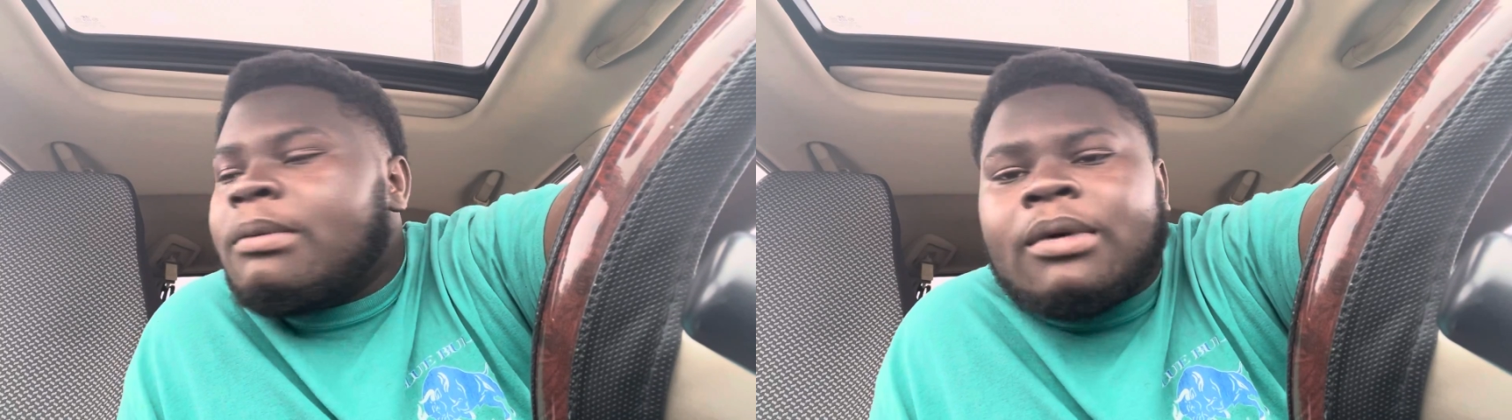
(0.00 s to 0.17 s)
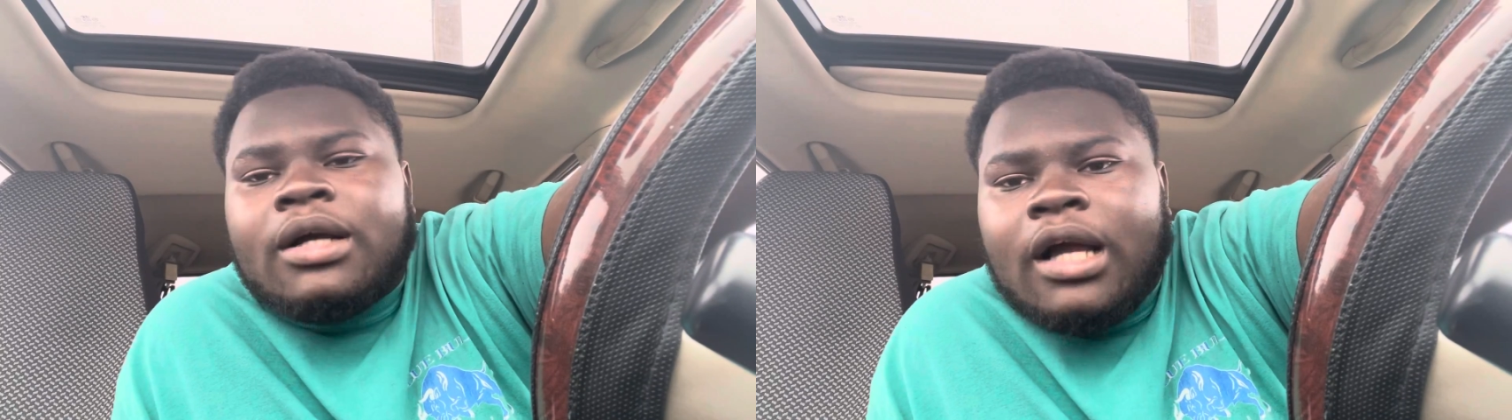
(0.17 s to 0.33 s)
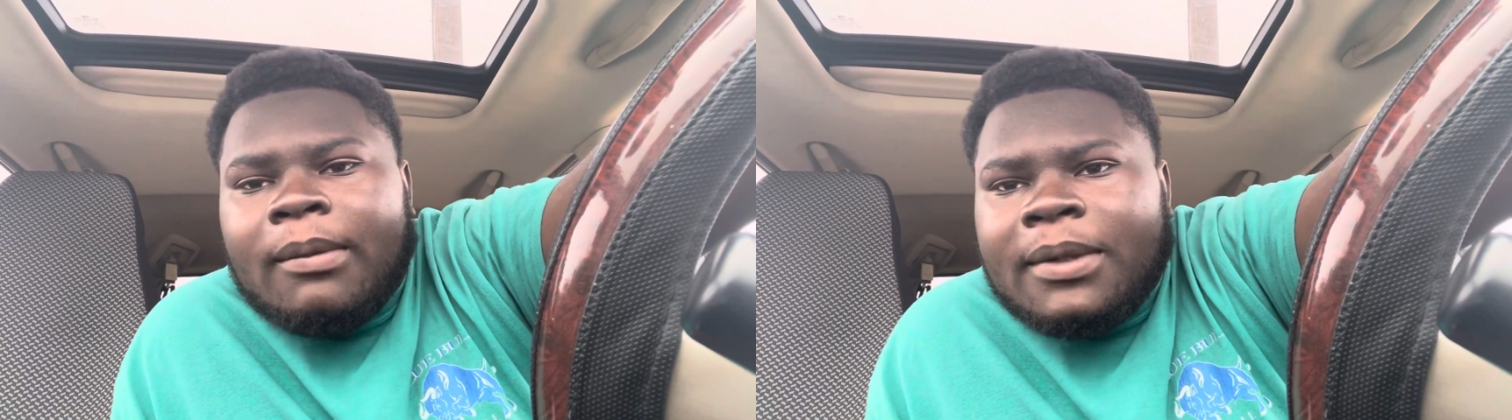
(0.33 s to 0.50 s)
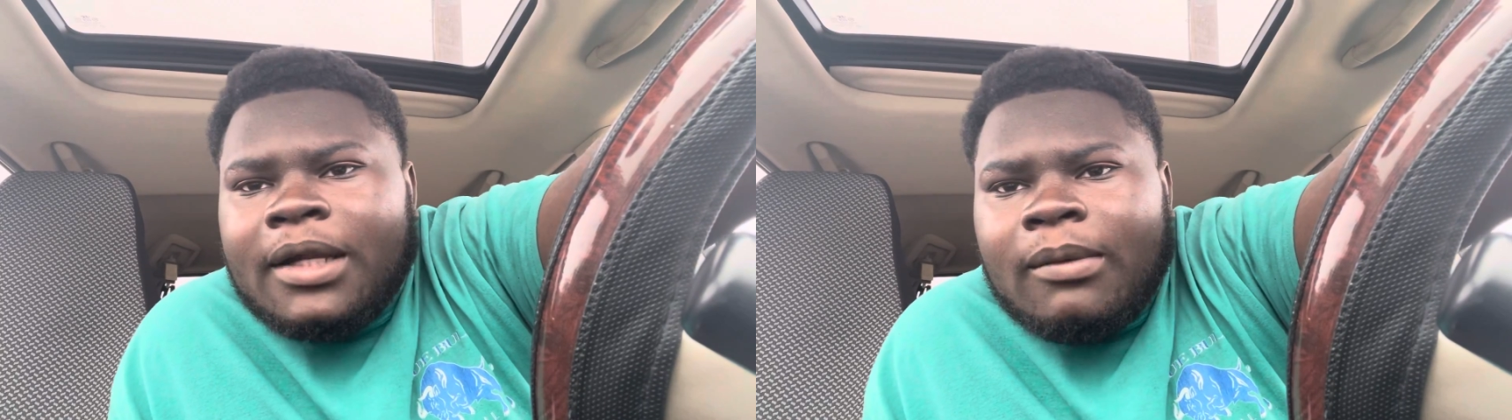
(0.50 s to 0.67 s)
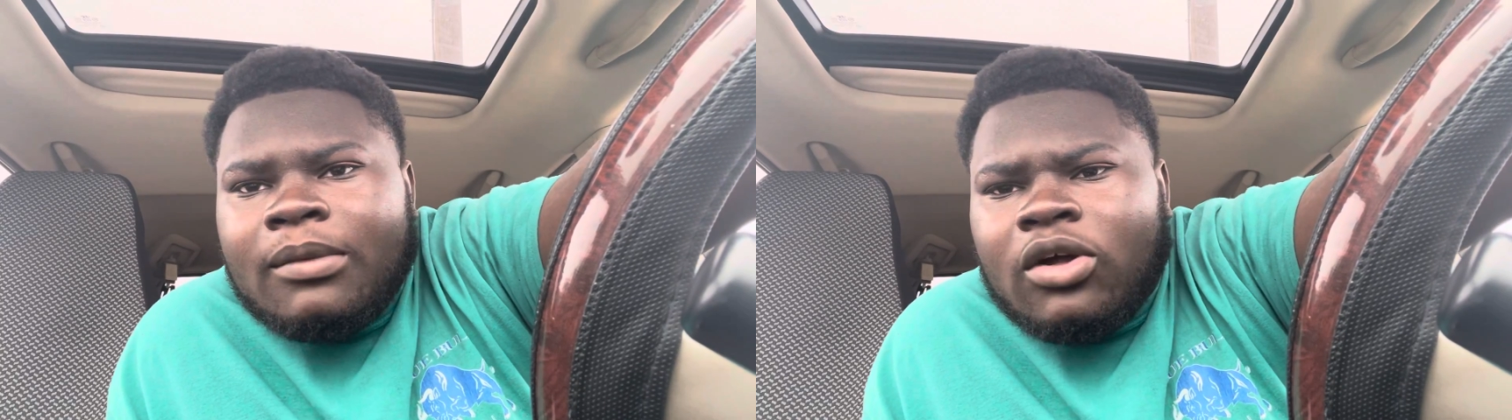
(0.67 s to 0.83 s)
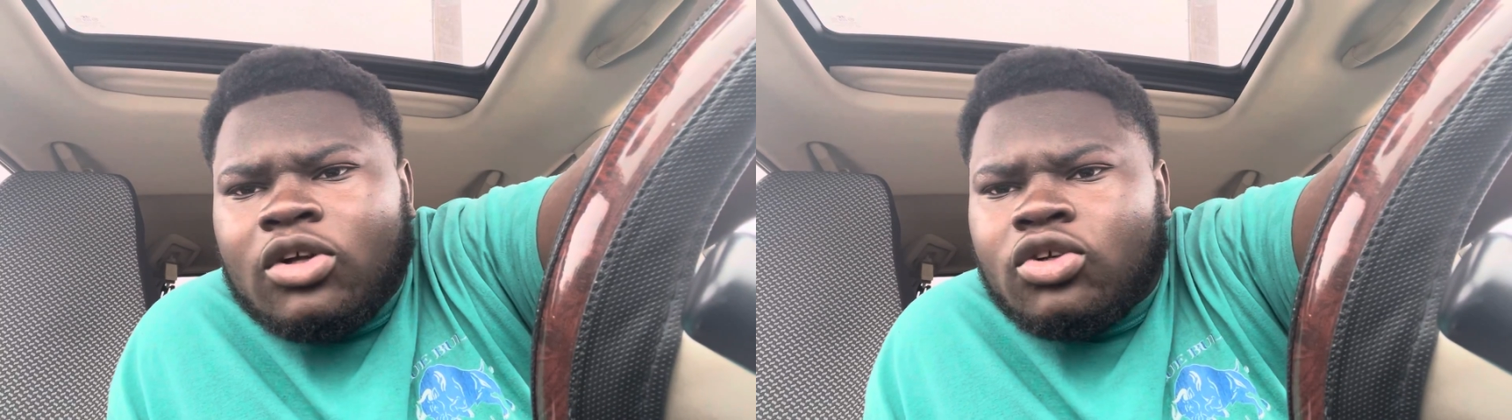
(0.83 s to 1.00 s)
But comment down
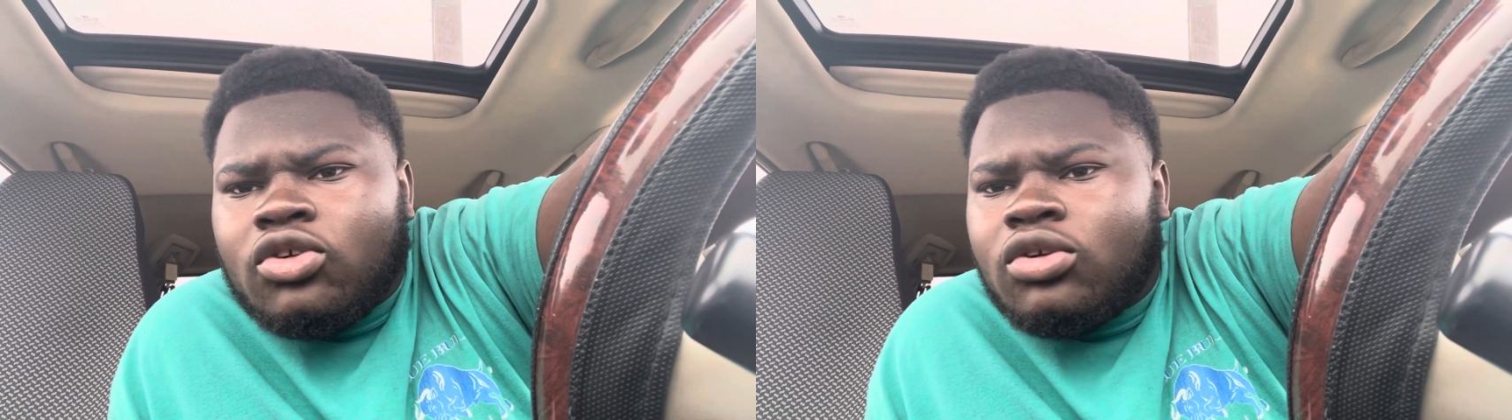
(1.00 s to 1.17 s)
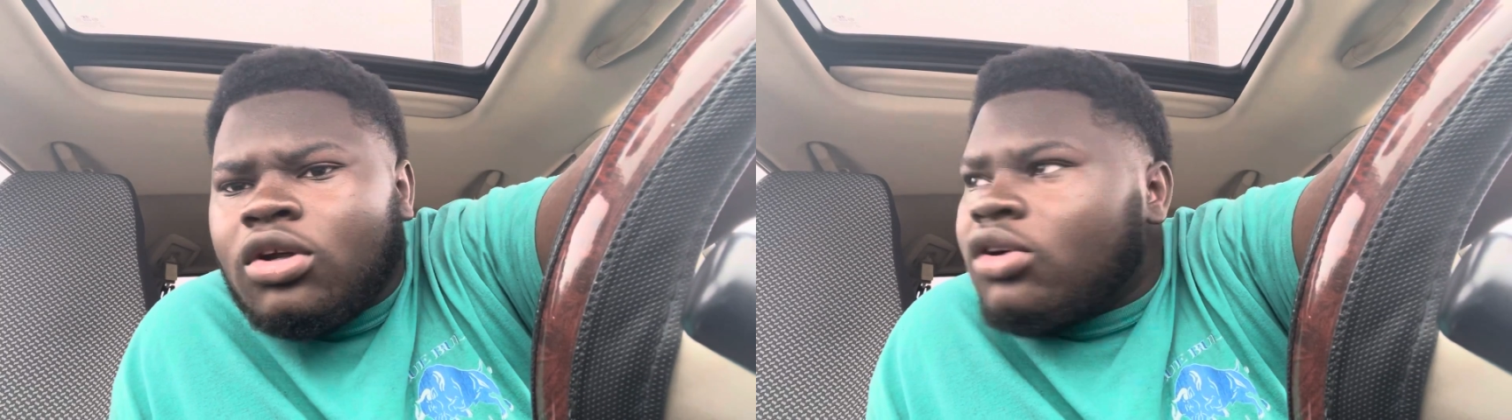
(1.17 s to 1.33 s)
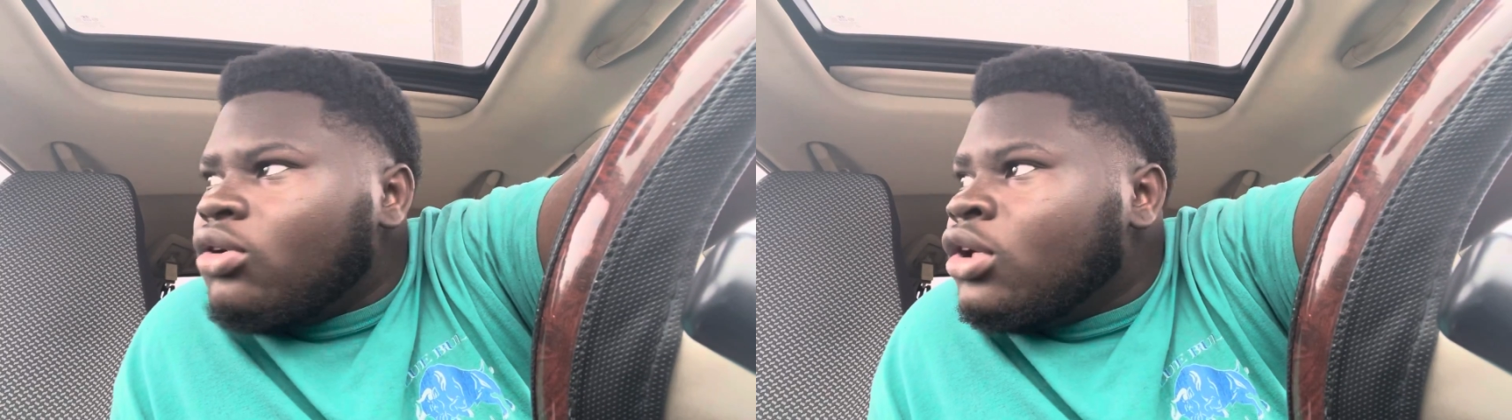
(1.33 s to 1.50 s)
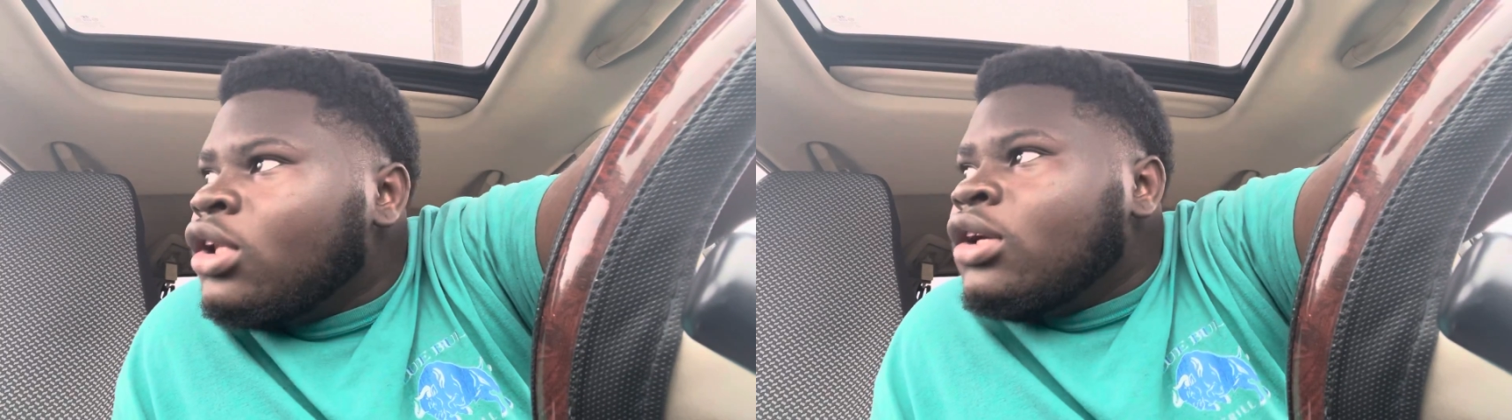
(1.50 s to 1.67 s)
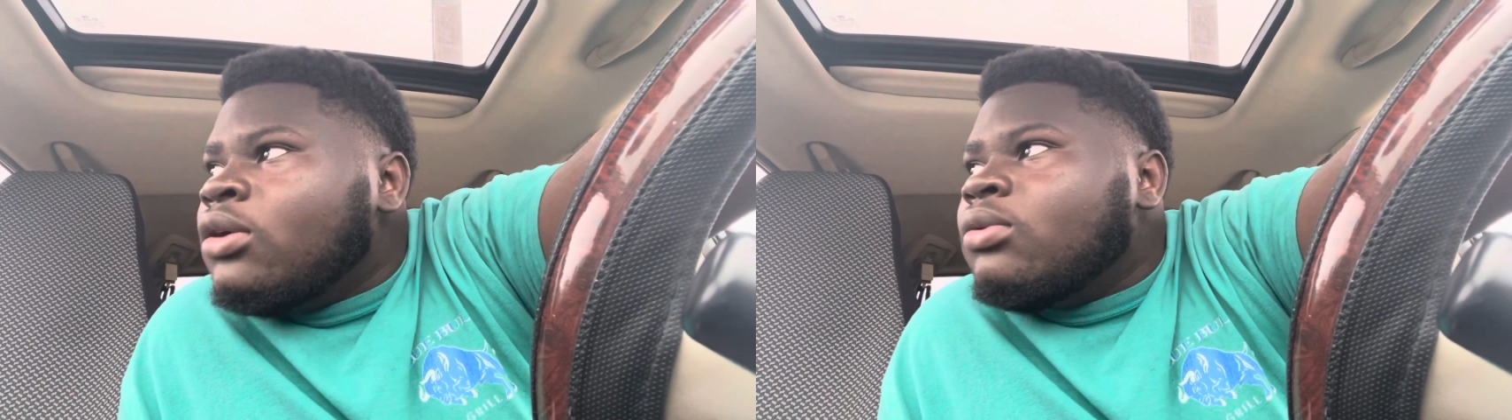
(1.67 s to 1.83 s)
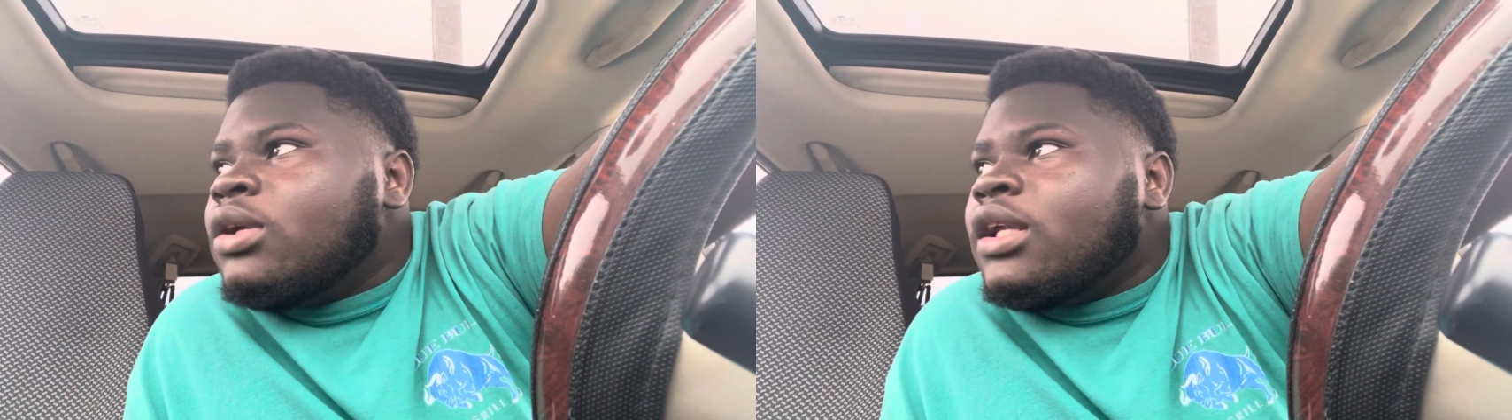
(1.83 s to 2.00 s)
below, do you know
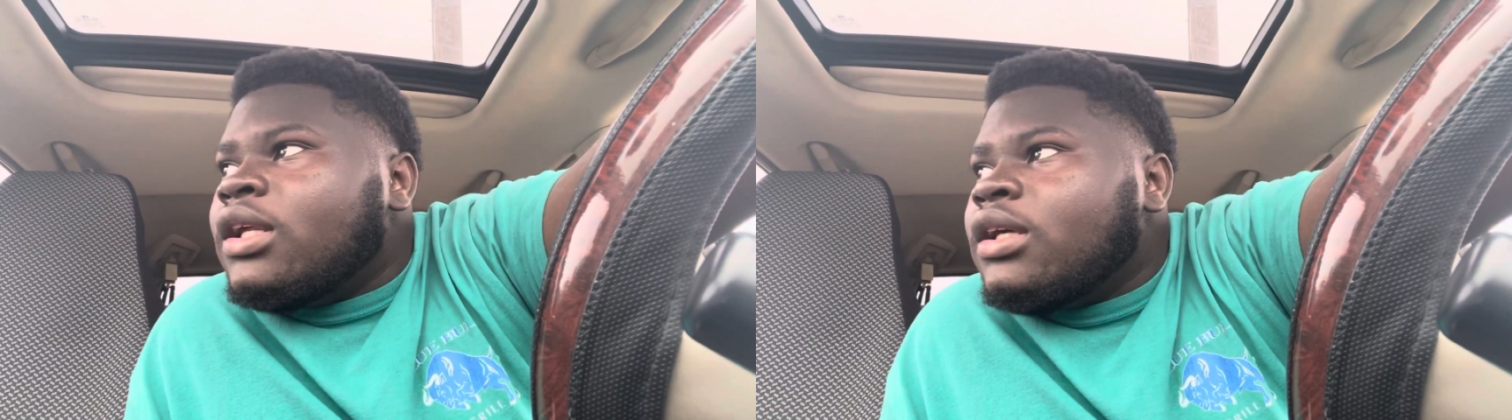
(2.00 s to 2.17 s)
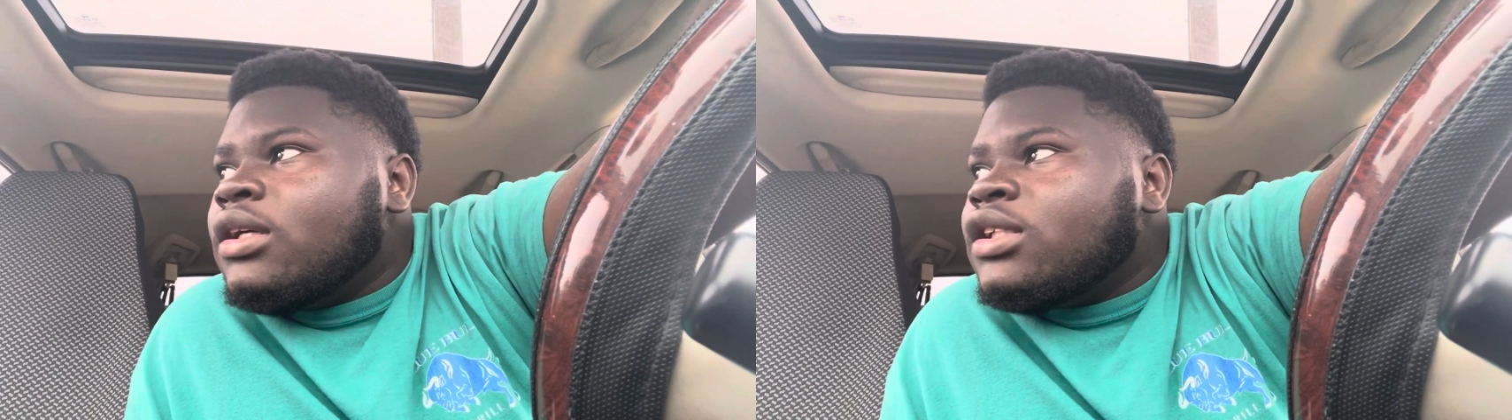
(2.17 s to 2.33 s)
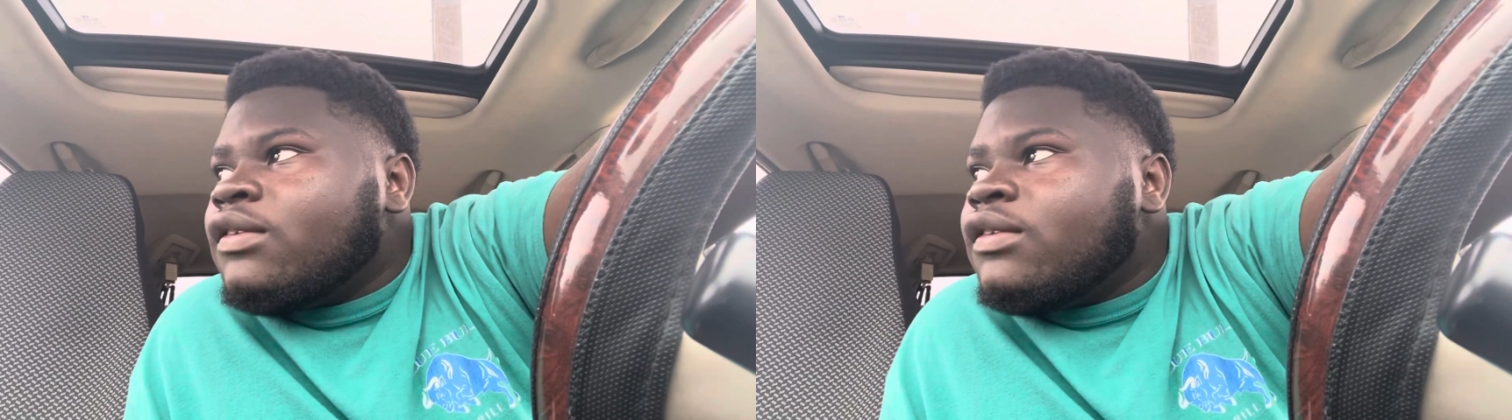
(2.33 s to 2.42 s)
what it is?